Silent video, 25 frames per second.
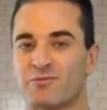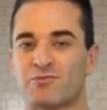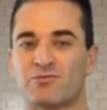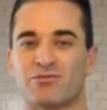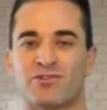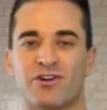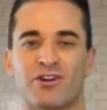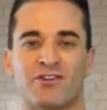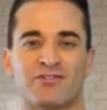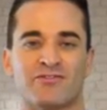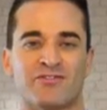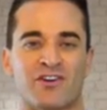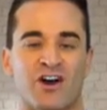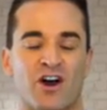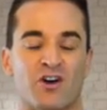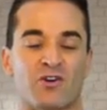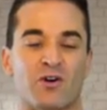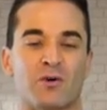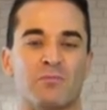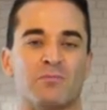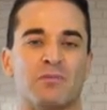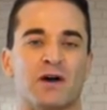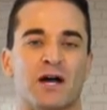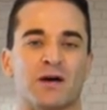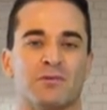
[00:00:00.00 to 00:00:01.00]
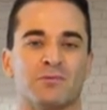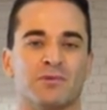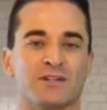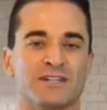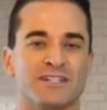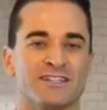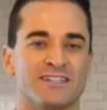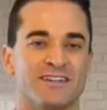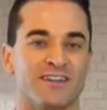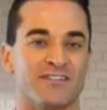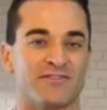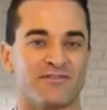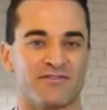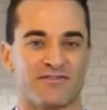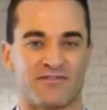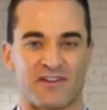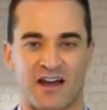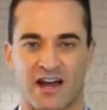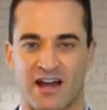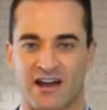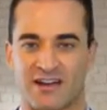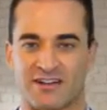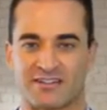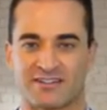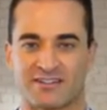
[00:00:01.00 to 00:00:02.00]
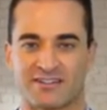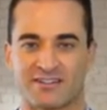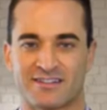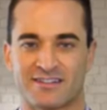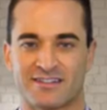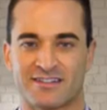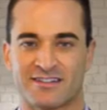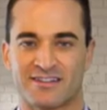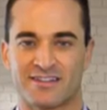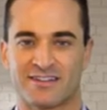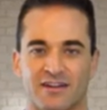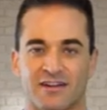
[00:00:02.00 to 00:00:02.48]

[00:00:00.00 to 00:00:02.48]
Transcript: profile, and publicity fast.